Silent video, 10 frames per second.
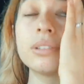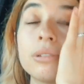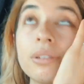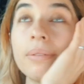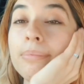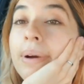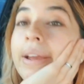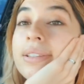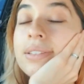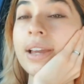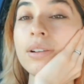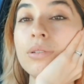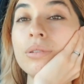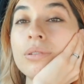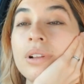to my
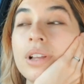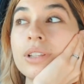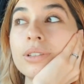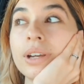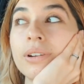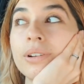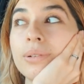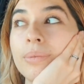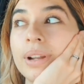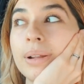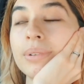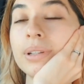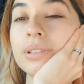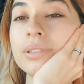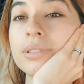cycle, so I don't know when I'm
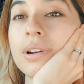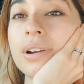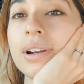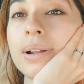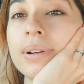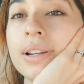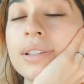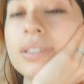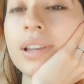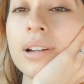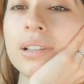gonna start, and I'm kind of scared